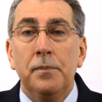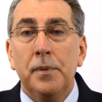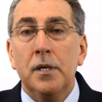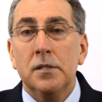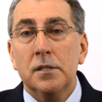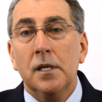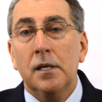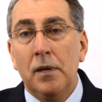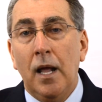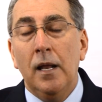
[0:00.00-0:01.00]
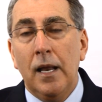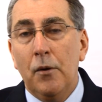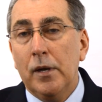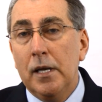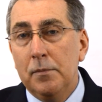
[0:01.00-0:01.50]
because it's like
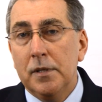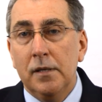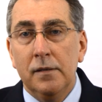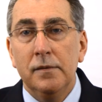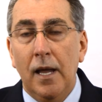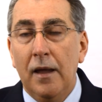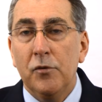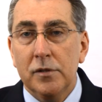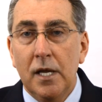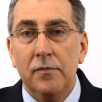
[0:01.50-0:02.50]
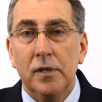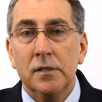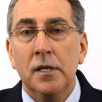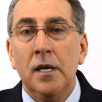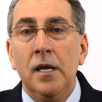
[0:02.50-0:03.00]
allowing him to have your savings.